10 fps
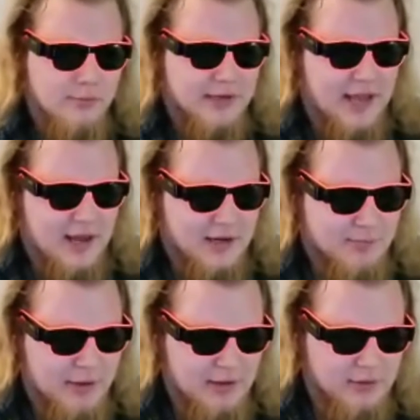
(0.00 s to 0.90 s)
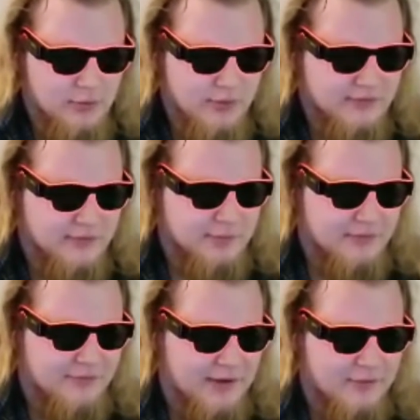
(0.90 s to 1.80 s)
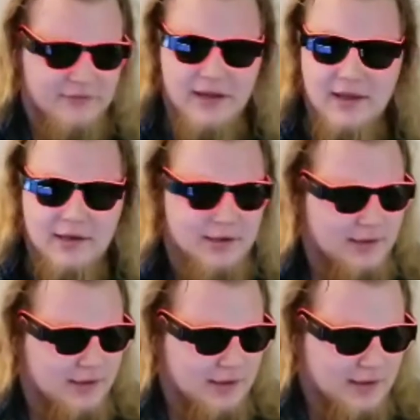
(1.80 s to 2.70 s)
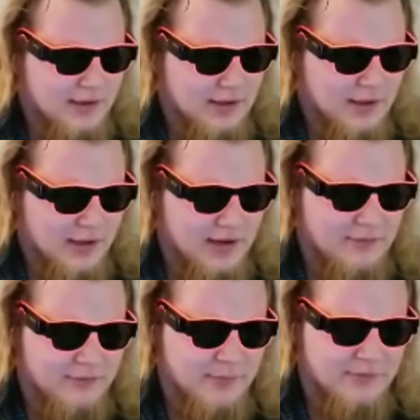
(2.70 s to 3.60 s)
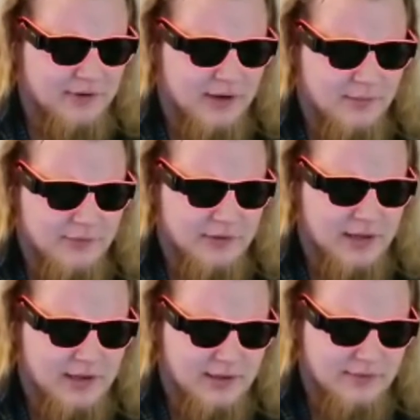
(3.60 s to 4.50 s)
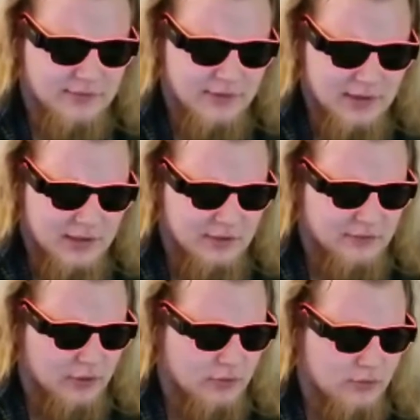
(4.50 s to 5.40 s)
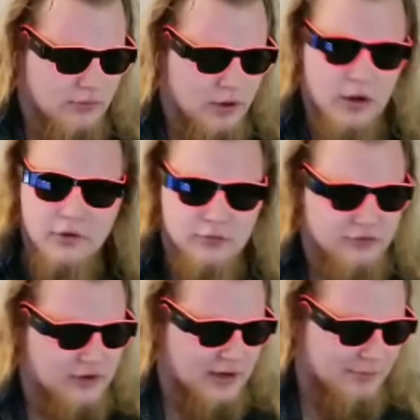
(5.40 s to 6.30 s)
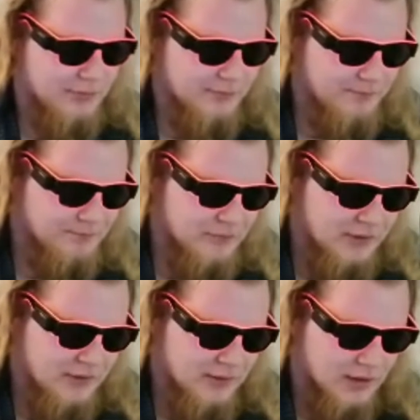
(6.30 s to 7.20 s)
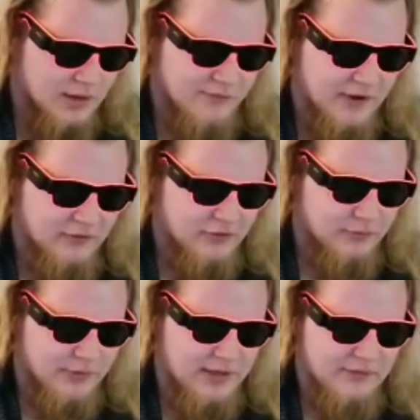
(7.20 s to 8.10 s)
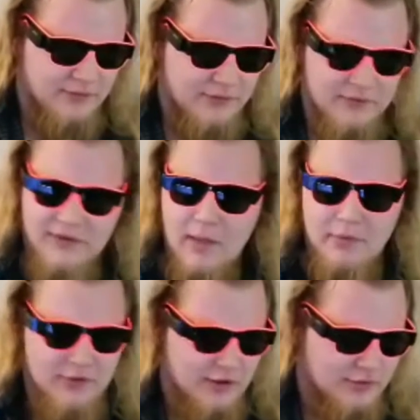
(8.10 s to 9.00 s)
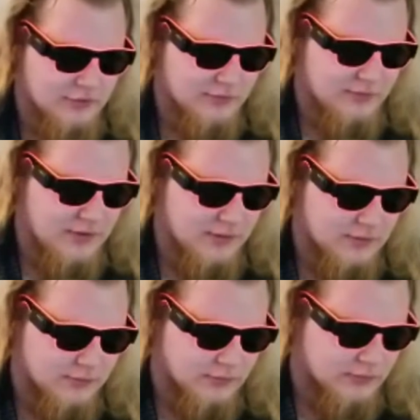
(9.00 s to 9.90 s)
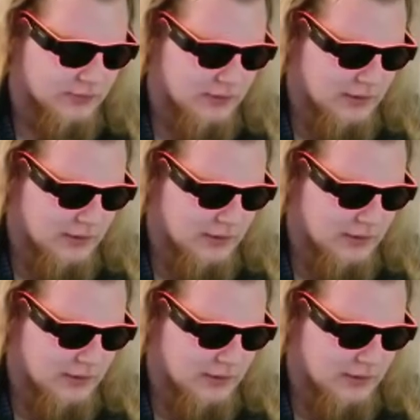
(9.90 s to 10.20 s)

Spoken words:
mechanic Ben Lewis has been found dead, hanging from his arms and legs in his own auto shop. A confession reads of his sabotage of vehicles